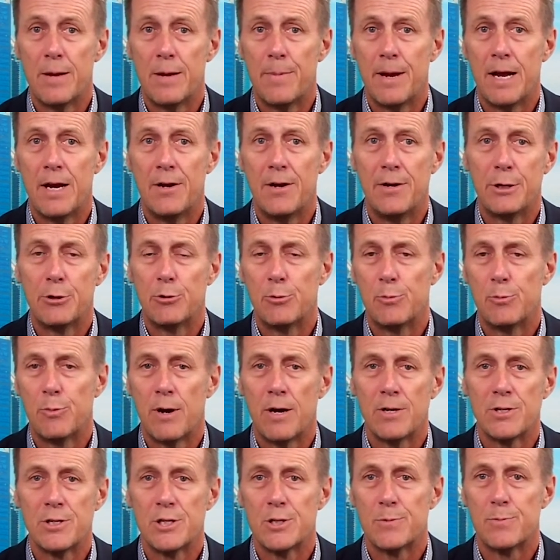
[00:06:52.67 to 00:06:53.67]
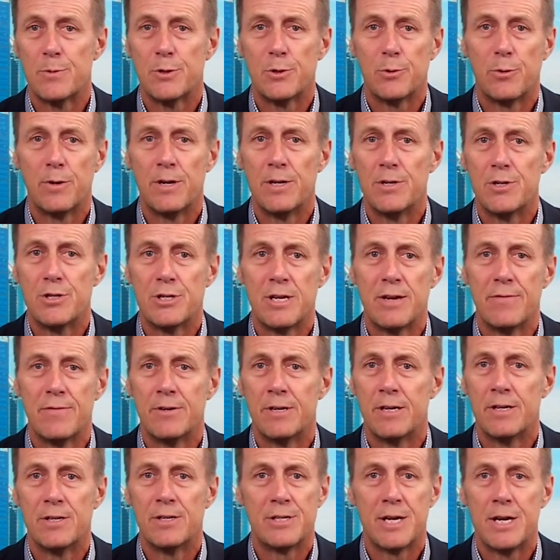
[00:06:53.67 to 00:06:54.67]
about nickel prices between
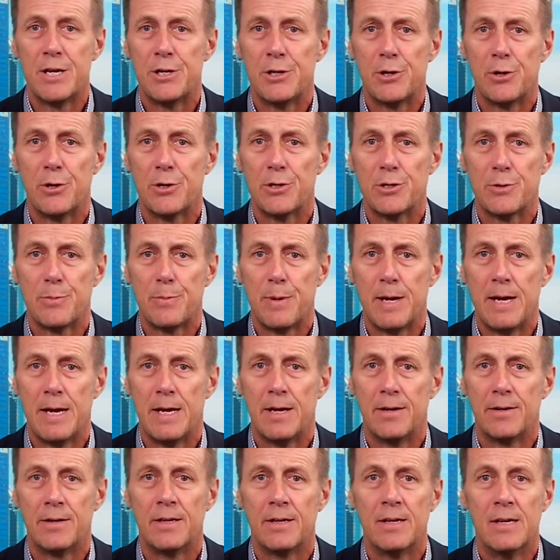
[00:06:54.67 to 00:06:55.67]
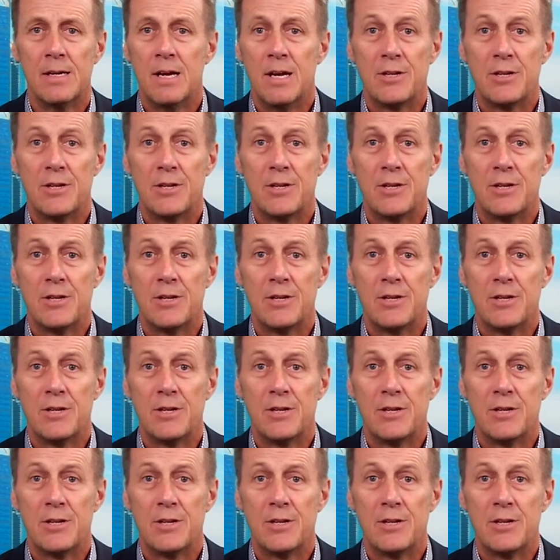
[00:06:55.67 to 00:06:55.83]
$7 and $10 a pound.